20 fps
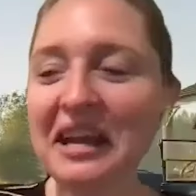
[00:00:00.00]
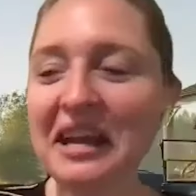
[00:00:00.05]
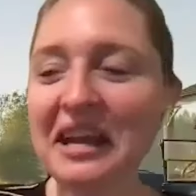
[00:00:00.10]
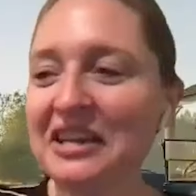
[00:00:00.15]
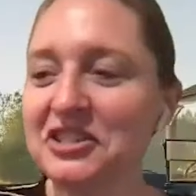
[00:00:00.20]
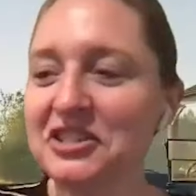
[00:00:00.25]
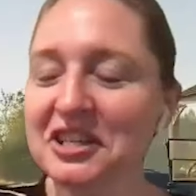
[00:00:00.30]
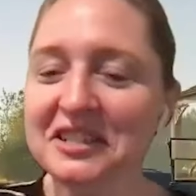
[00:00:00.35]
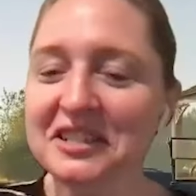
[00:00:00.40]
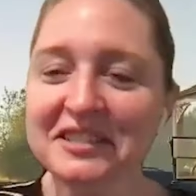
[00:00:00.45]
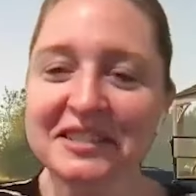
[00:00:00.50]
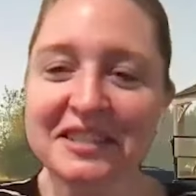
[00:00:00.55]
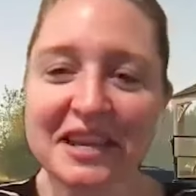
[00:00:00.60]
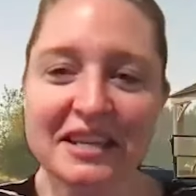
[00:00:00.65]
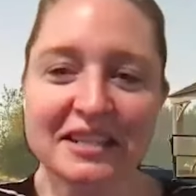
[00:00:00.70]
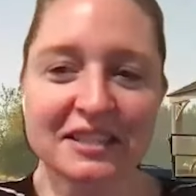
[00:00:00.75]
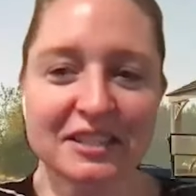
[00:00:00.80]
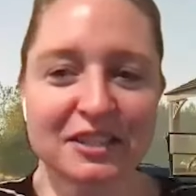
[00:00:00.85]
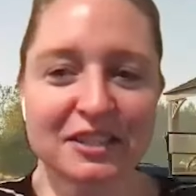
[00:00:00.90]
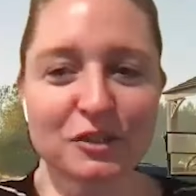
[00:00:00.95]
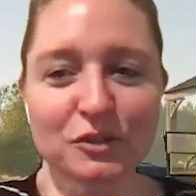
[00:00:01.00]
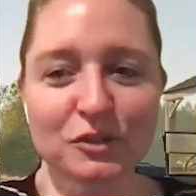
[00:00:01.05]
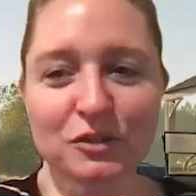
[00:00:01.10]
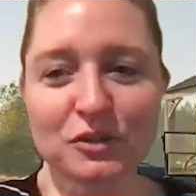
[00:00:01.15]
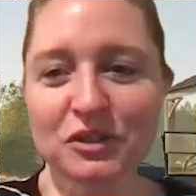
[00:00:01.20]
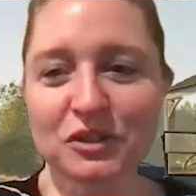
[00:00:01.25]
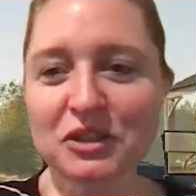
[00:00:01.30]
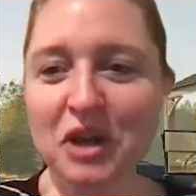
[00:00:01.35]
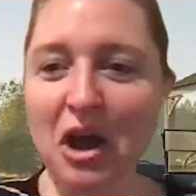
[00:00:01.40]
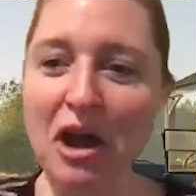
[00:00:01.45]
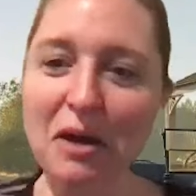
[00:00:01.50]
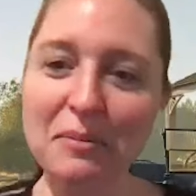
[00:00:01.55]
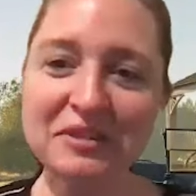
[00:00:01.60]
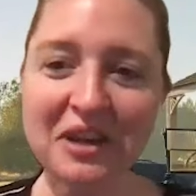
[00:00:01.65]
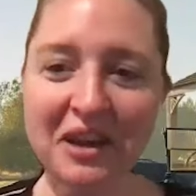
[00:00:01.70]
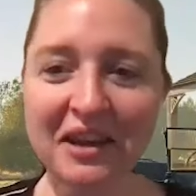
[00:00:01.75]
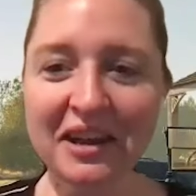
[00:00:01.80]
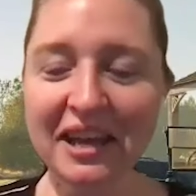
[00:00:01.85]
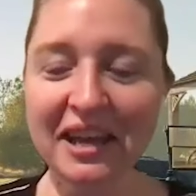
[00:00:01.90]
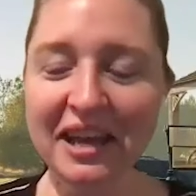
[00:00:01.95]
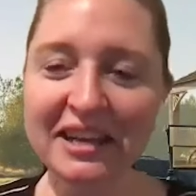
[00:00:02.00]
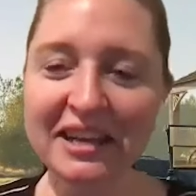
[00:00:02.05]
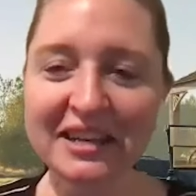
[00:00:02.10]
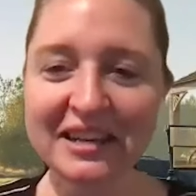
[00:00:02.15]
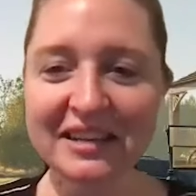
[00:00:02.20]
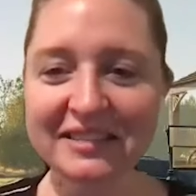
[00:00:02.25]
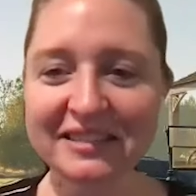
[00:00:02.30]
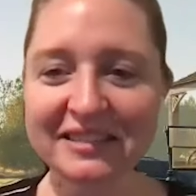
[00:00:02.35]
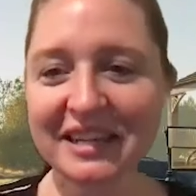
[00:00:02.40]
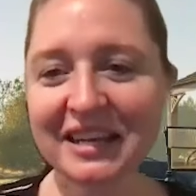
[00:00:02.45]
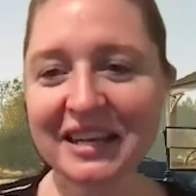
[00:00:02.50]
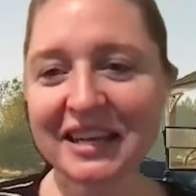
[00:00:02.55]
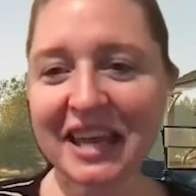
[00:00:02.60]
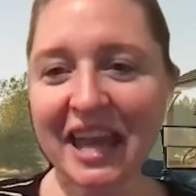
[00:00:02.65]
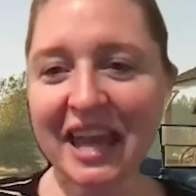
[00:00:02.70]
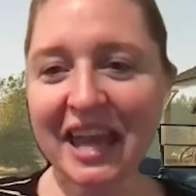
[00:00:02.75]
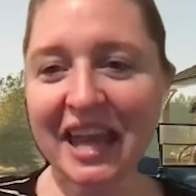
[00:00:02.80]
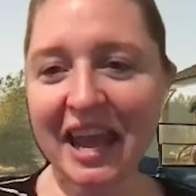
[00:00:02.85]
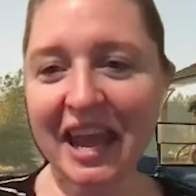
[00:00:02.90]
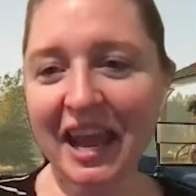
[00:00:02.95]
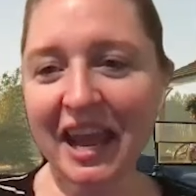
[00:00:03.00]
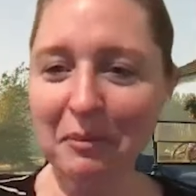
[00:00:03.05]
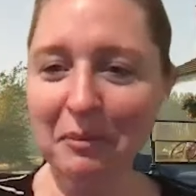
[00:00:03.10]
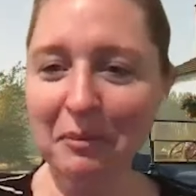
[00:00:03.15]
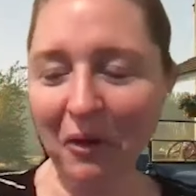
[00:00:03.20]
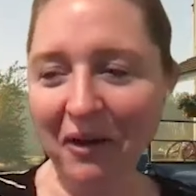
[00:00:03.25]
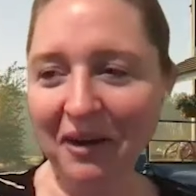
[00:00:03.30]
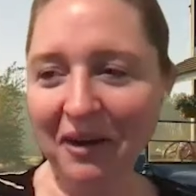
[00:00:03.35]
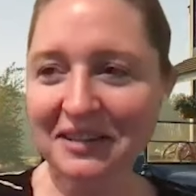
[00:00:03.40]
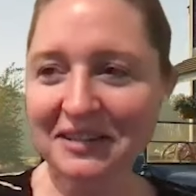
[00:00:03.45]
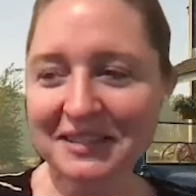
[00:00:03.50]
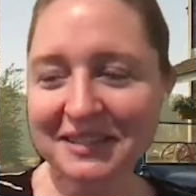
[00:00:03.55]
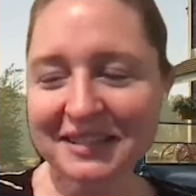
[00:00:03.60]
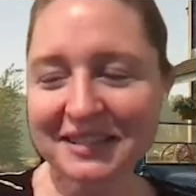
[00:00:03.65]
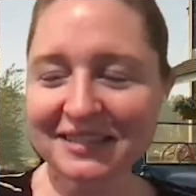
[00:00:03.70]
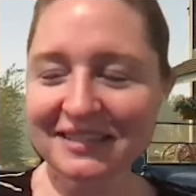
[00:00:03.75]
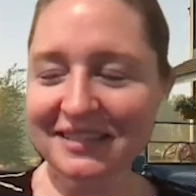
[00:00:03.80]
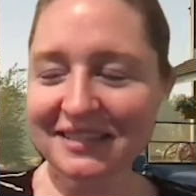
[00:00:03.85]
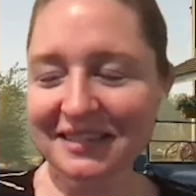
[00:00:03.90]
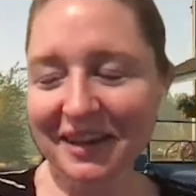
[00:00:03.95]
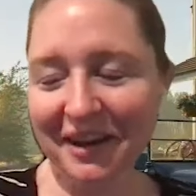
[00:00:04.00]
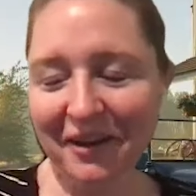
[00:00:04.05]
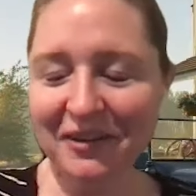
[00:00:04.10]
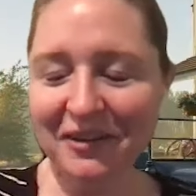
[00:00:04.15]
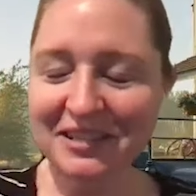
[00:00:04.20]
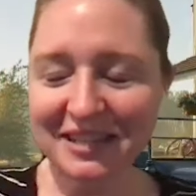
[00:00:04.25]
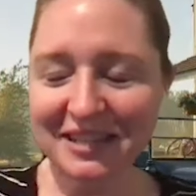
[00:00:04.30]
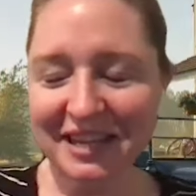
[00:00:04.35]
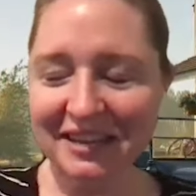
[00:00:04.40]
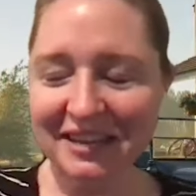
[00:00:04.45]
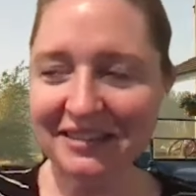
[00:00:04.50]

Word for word: When he just like stomps on in, he doesn't need a cane anymore because he's, you know, he's